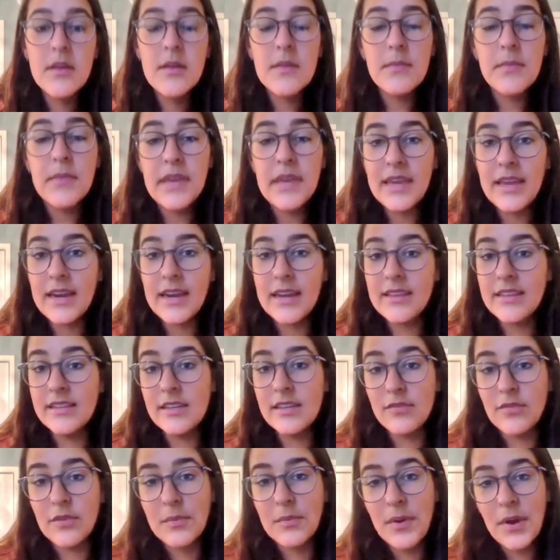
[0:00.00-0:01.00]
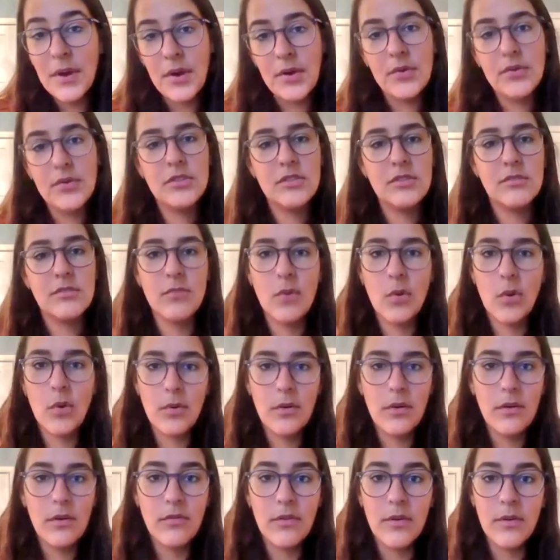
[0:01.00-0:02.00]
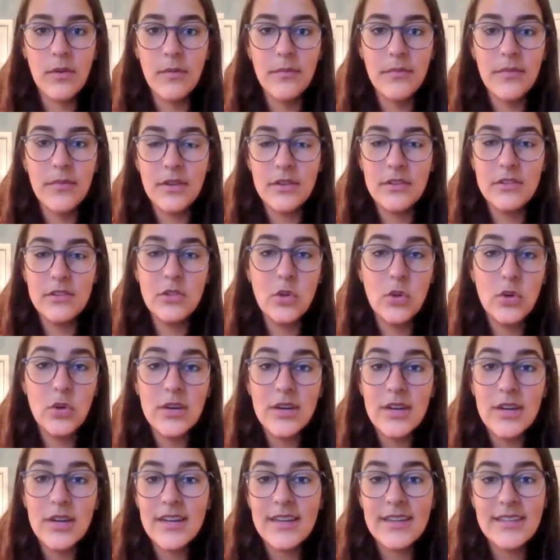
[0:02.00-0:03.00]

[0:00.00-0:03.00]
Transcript: me on the different posts, more work from Laura,